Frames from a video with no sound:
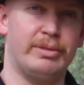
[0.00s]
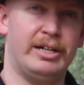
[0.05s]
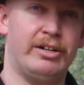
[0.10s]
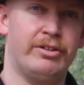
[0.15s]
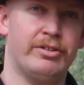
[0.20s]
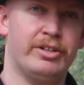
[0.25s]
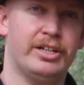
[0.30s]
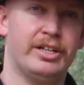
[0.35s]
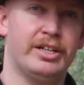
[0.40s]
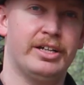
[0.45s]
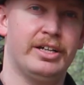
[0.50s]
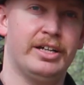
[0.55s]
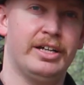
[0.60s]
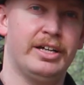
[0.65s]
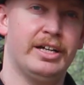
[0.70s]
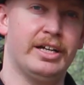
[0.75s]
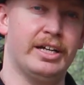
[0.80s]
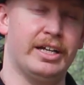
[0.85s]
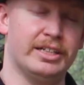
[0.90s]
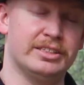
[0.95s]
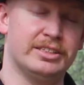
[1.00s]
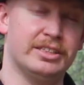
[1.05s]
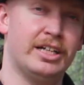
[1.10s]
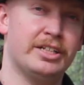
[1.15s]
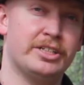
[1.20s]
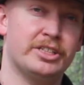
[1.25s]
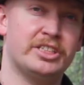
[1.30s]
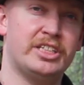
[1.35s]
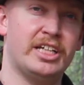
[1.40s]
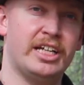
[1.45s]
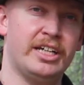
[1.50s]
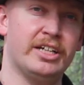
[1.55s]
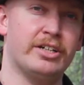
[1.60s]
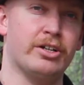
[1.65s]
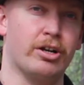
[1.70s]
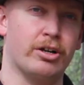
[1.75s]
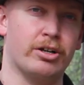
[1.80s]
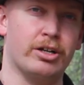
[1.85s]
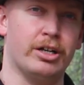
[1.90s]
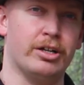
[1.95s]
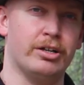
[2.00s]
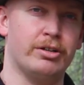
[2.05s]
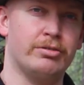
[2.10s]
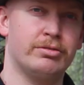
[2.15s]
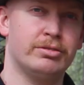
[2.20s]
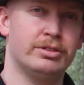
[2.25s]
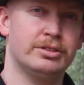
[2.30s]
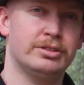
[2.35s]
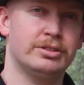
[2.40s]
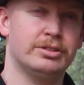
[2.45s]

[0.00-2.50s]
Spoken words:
about. And it's not just any Carcano.